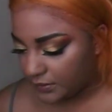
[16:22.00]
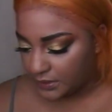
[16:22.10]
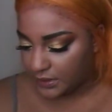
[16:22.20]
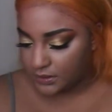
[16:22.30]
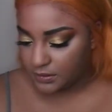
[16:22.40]

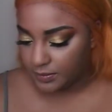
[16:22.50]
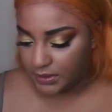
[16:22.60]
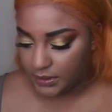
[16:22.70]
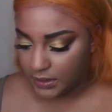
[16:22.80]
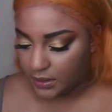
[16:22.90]
that that's
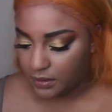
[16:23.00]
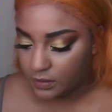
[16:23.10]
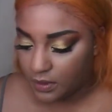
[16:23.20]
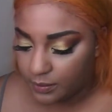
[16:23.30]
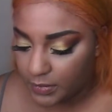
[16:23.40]
blended out,
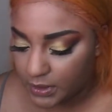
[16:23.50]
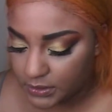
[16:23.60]
I'm gonna